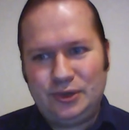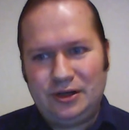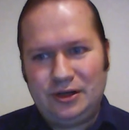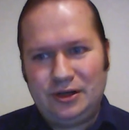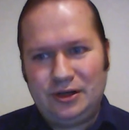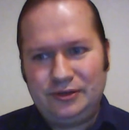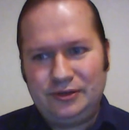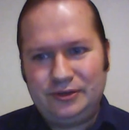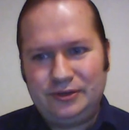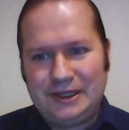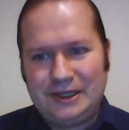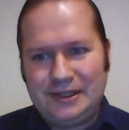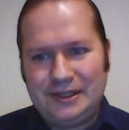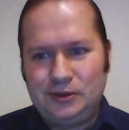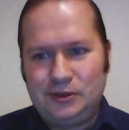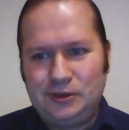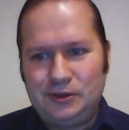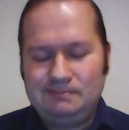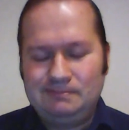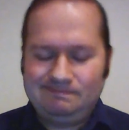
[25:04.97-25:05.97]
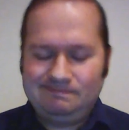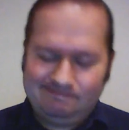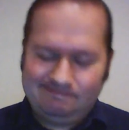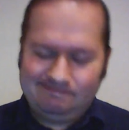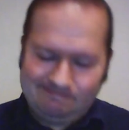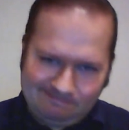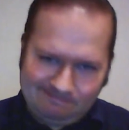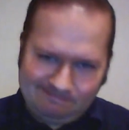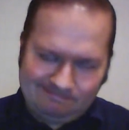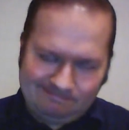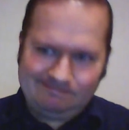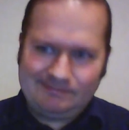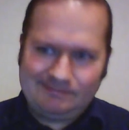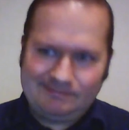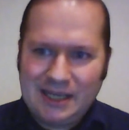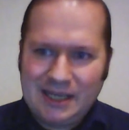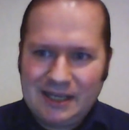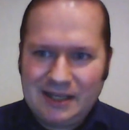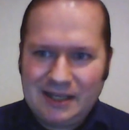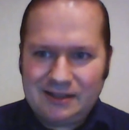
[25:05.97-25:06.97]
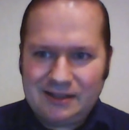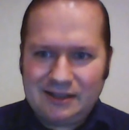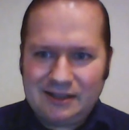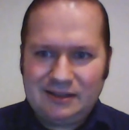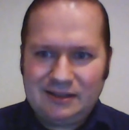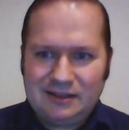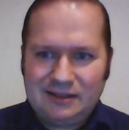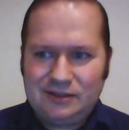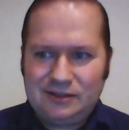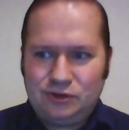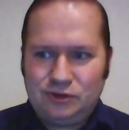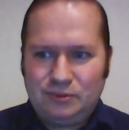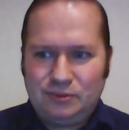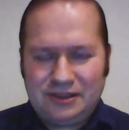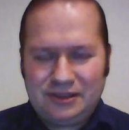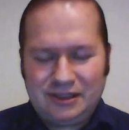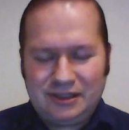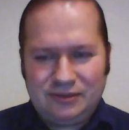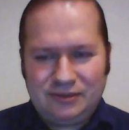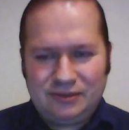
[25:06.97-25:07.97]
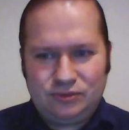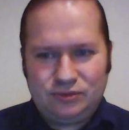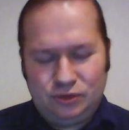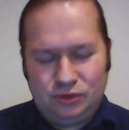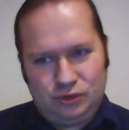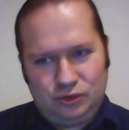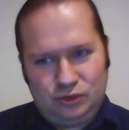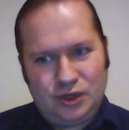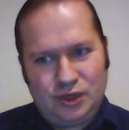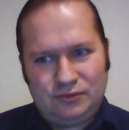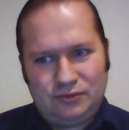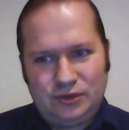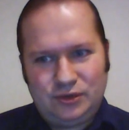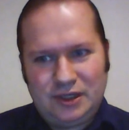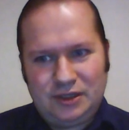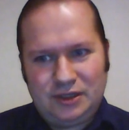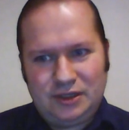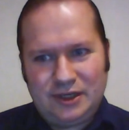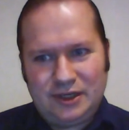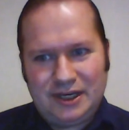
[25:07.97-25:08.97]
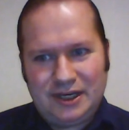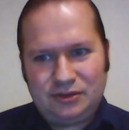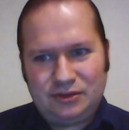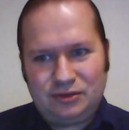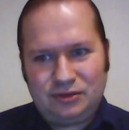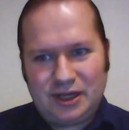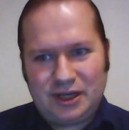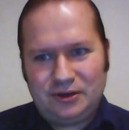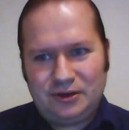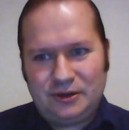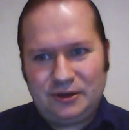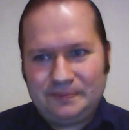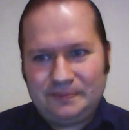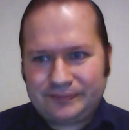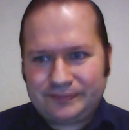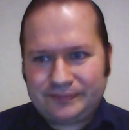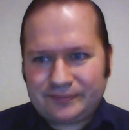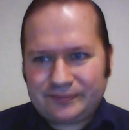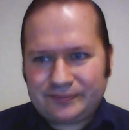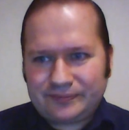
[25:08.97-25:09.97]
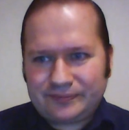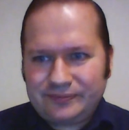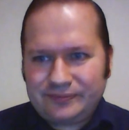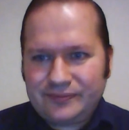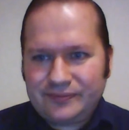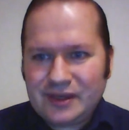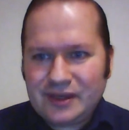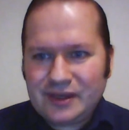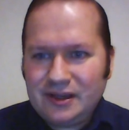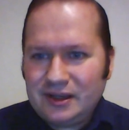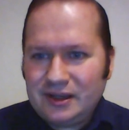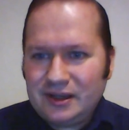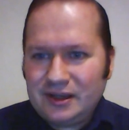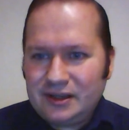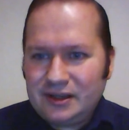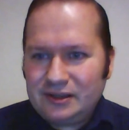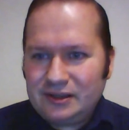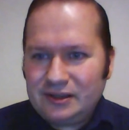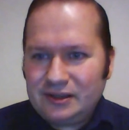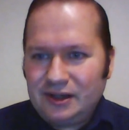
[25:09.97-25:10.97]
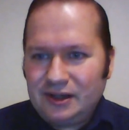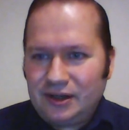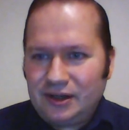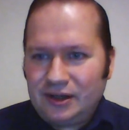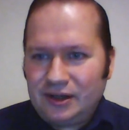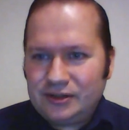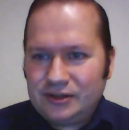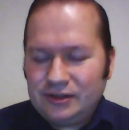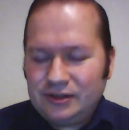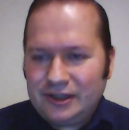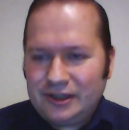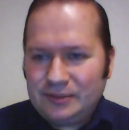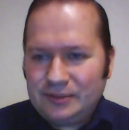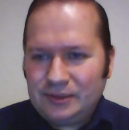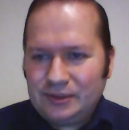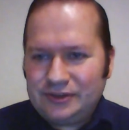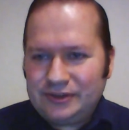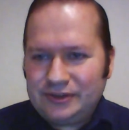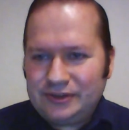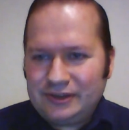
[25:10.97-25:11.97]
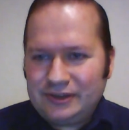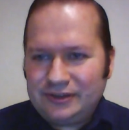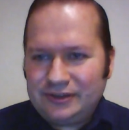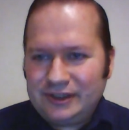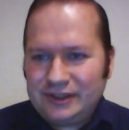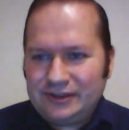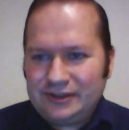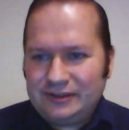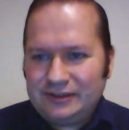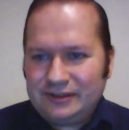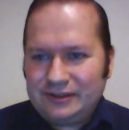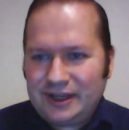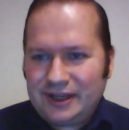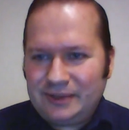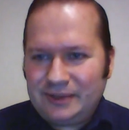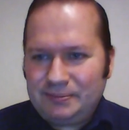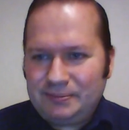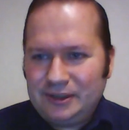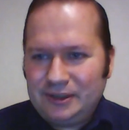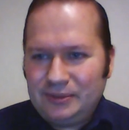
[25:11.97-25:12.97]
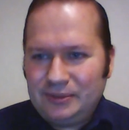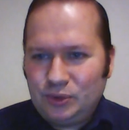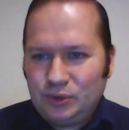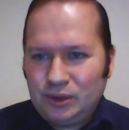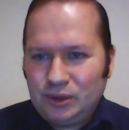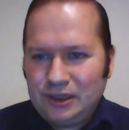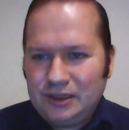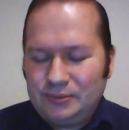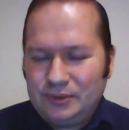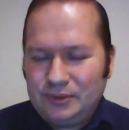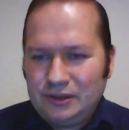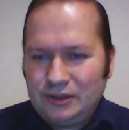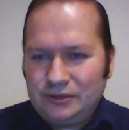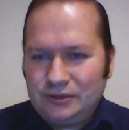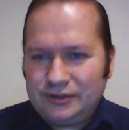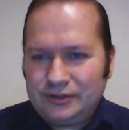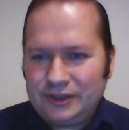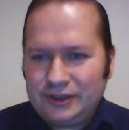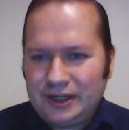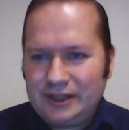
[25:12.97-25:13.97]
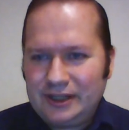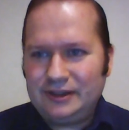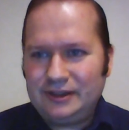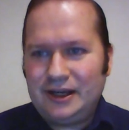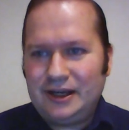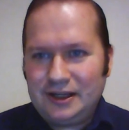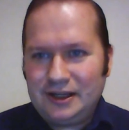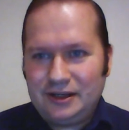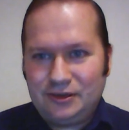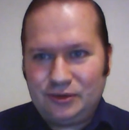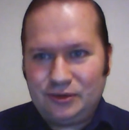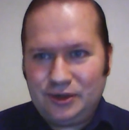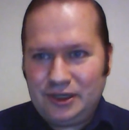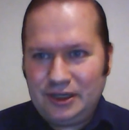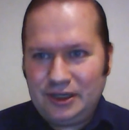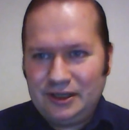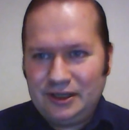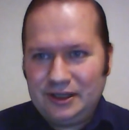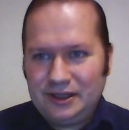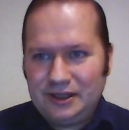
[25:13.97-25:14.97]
they will also tell you that you have to get your act together. Archie Demble says that is happening in more liberal society. I agree.